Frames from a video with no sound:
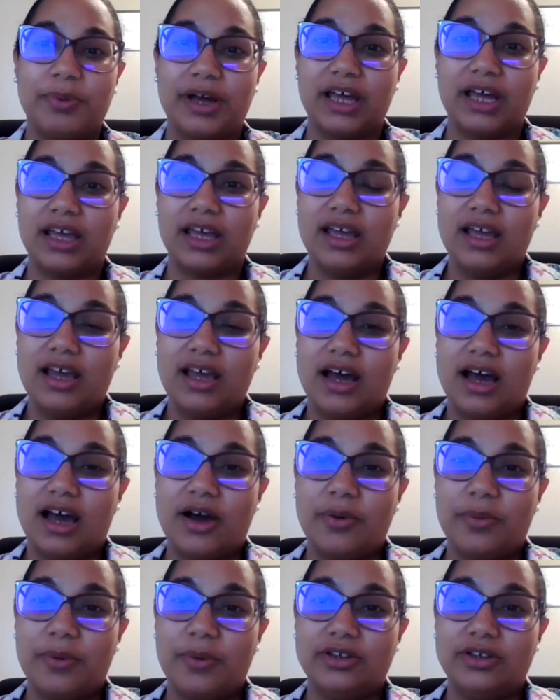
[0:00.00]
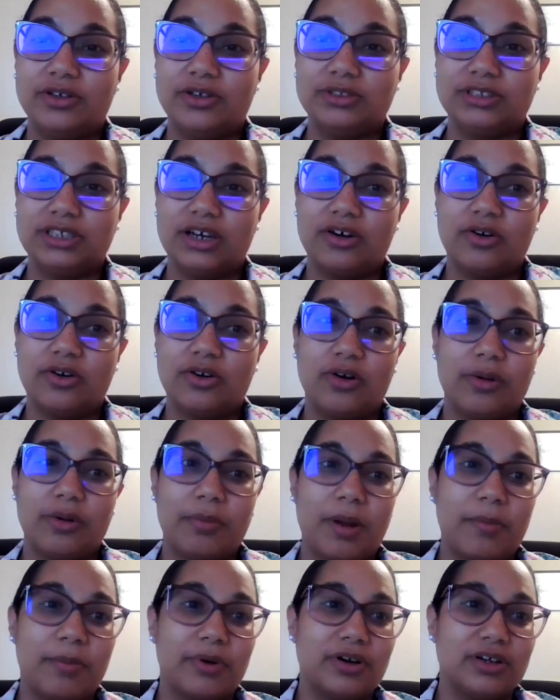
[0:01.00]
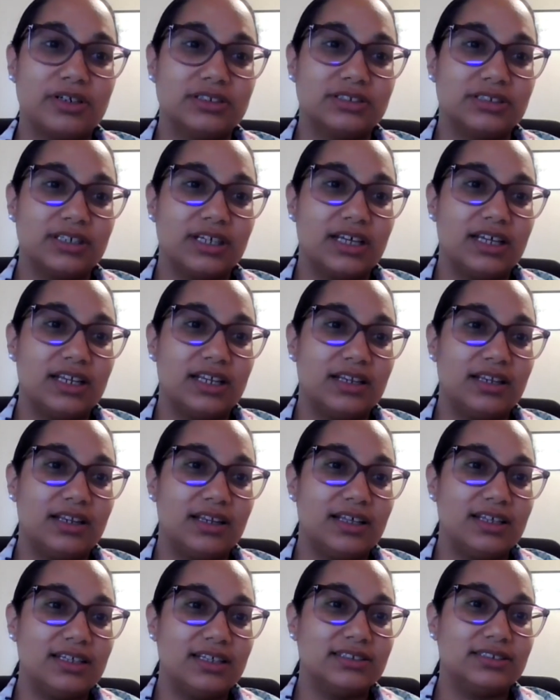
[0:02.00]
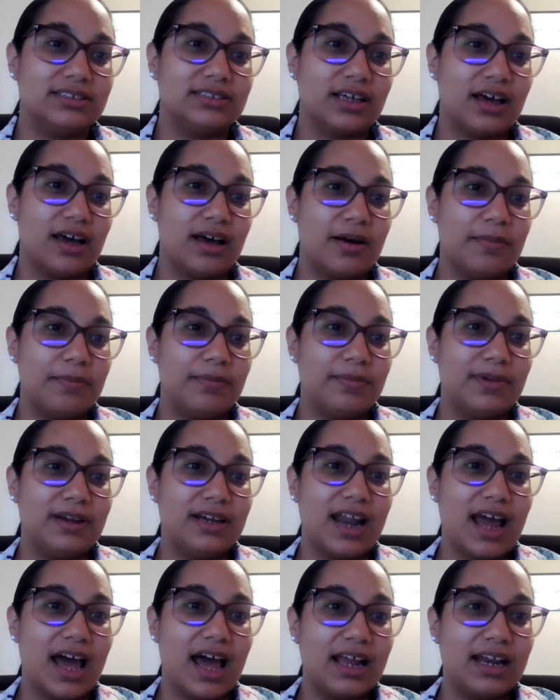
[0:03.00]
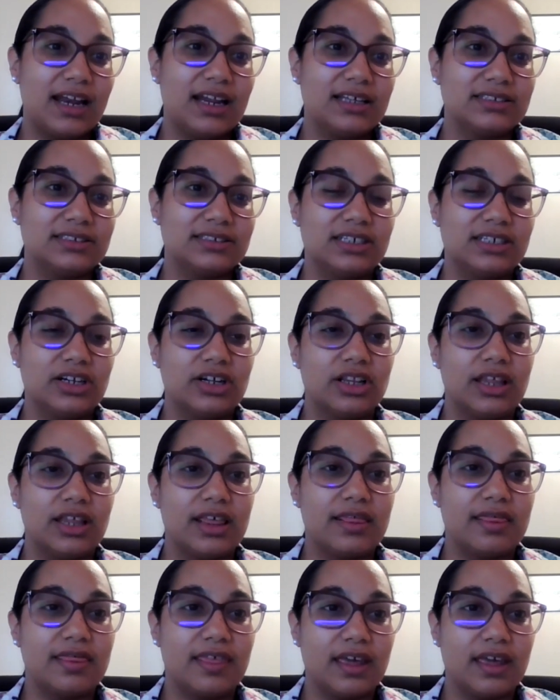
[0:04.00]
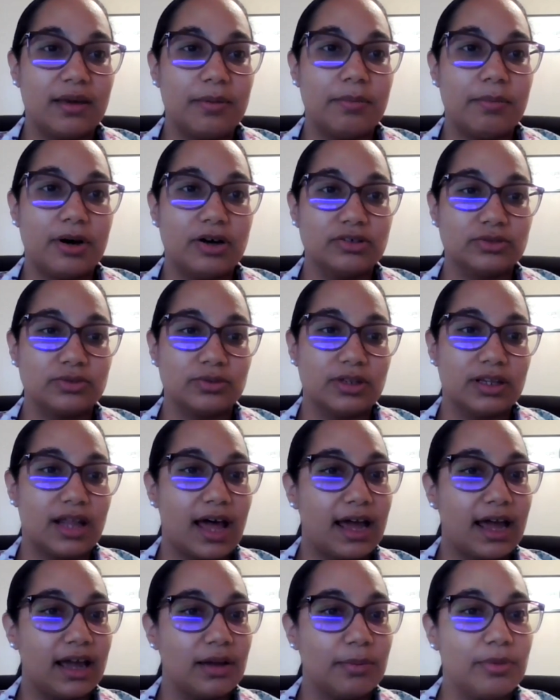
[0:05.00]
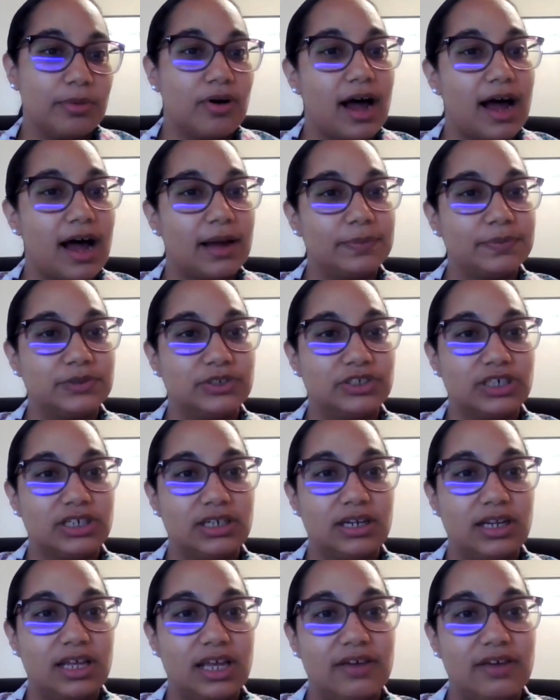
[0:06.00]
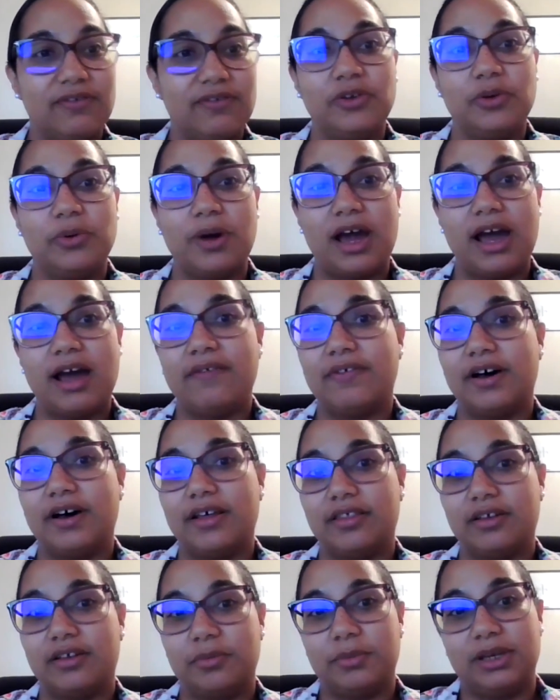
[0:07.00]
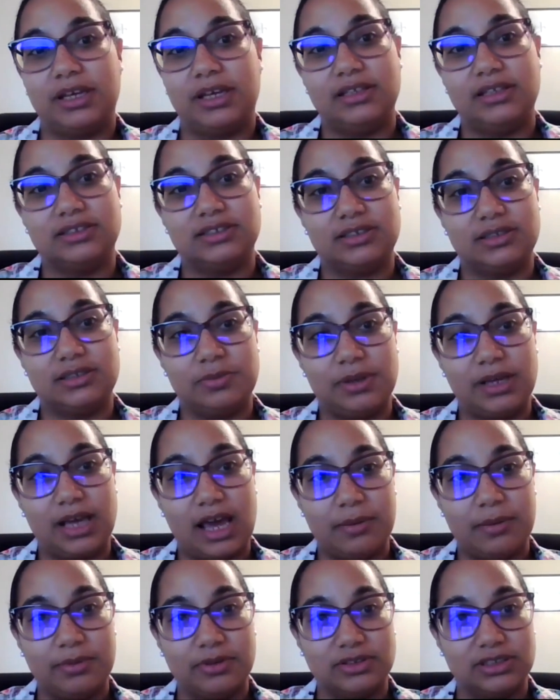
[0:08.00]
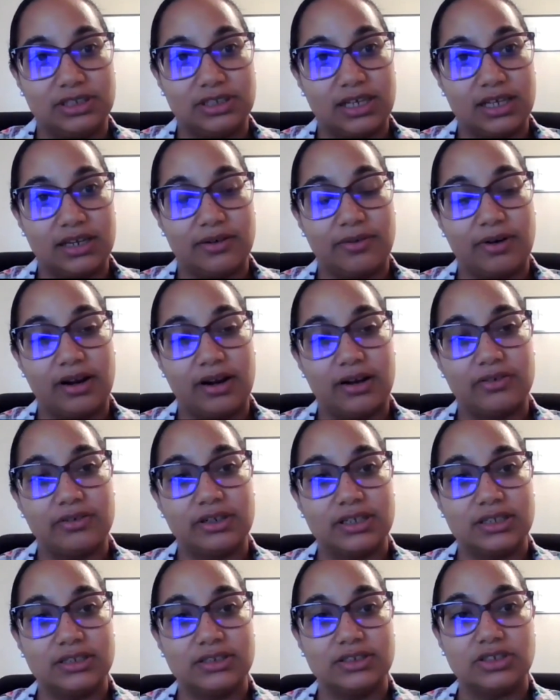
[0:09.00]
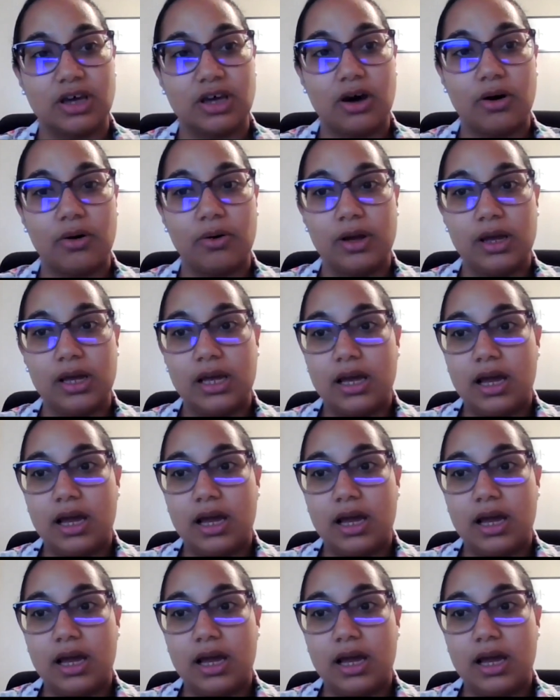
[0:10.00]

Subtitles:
but we do tell core members it is not necessarily the most reliable option if you have other means to be able to get around. And so